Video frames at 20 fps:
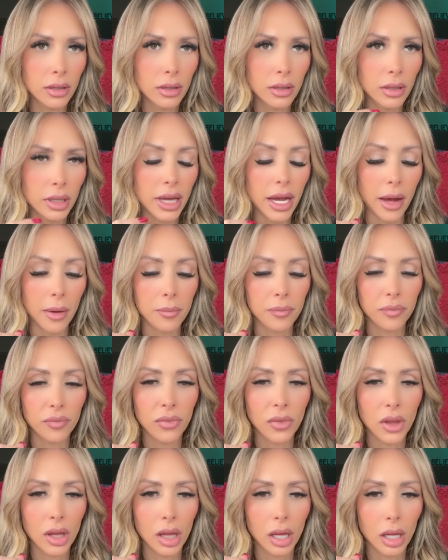
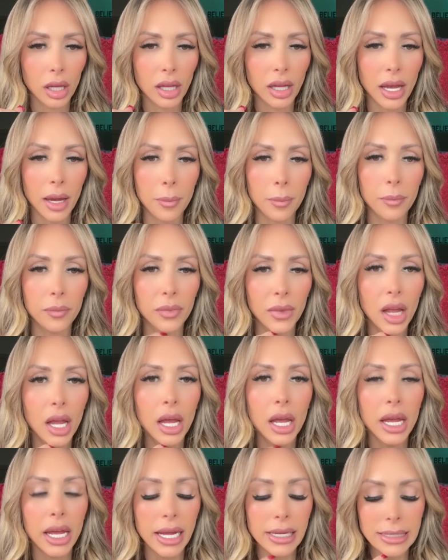Yeah.
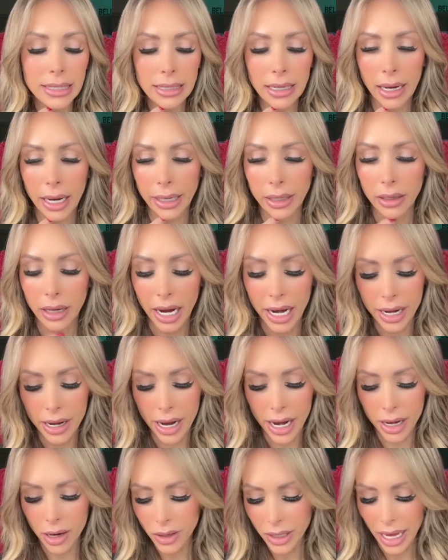It's a 9.
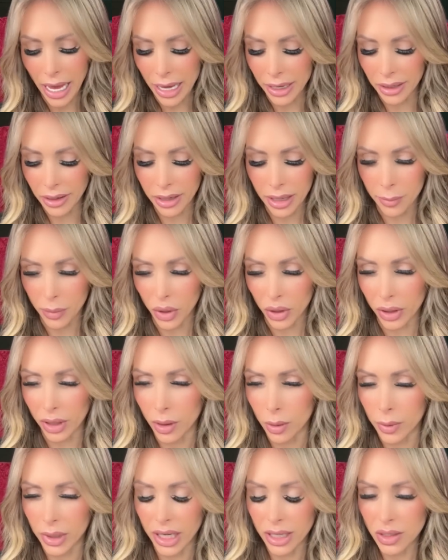I already added it up earlier,
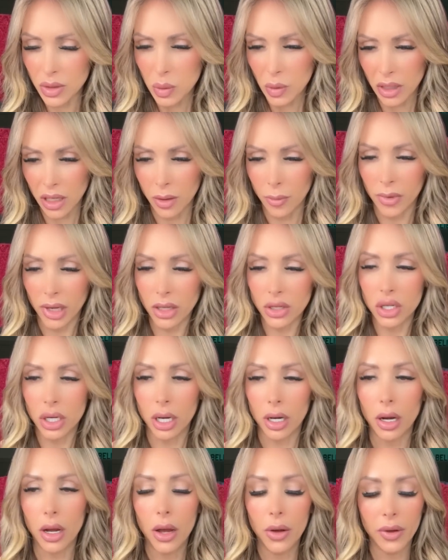but I just wanted to make
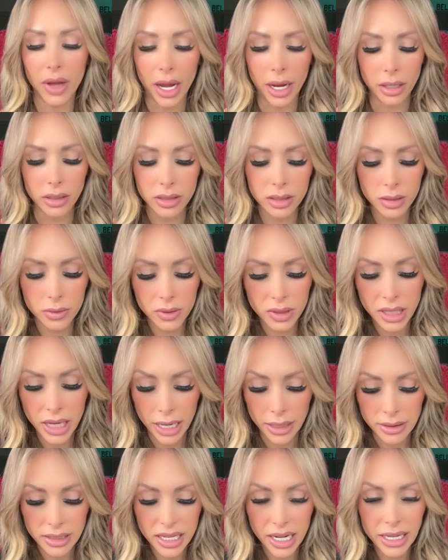sure. Okay, so yeah,
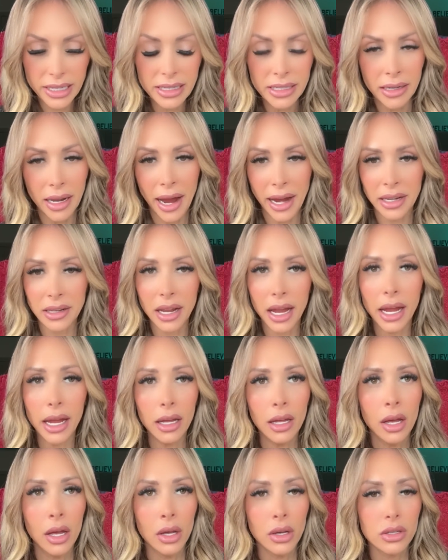today's a 9 day.
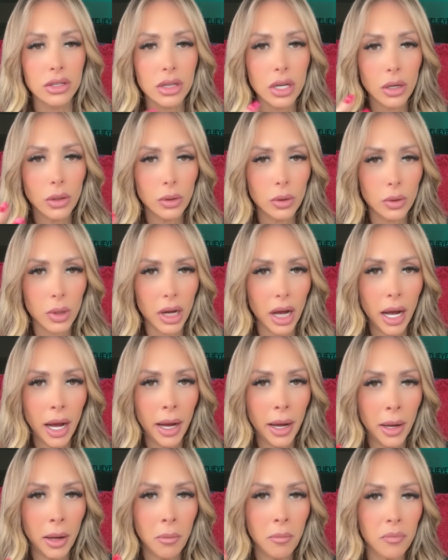So
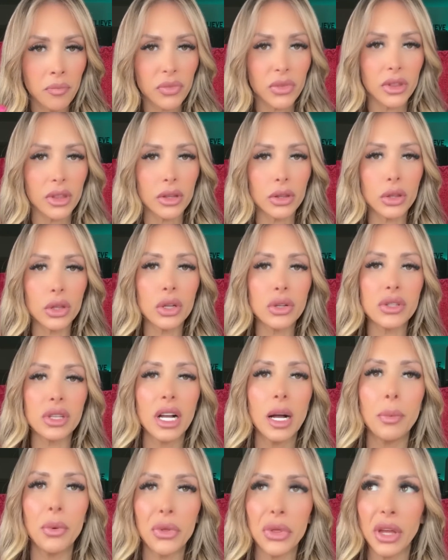there's a
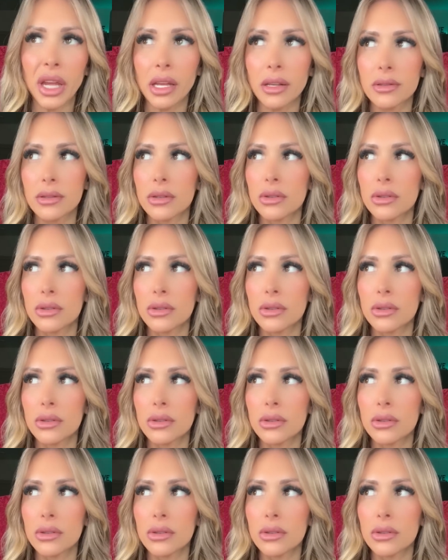couple things.